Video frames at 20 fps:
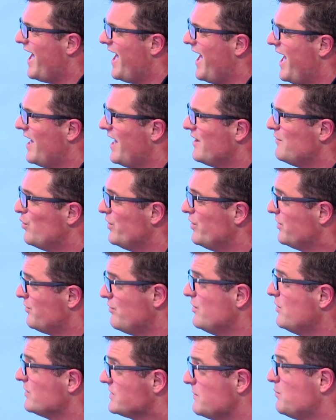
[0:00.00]
And one of the
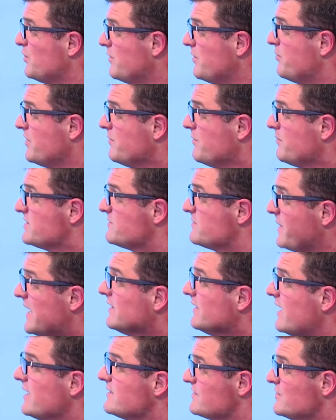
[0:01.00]
rules I put up with them was
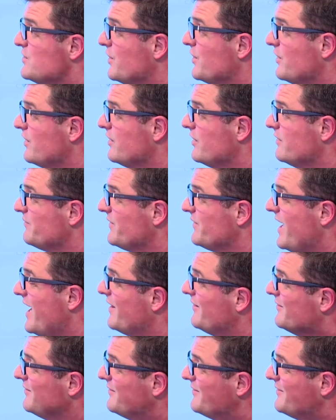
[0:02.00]
spend less than you earn.
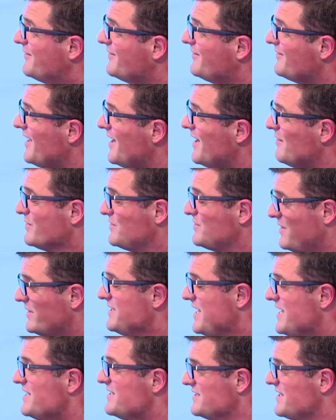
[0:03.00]
And that was a
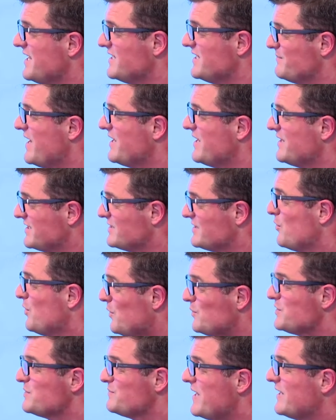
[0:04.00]
day to day spending. So I
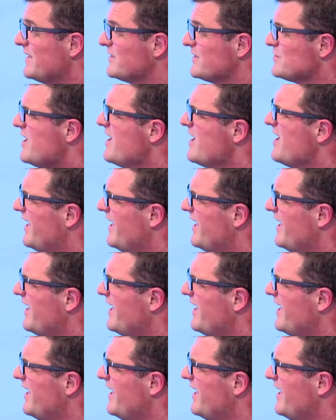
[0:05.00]
always spend less.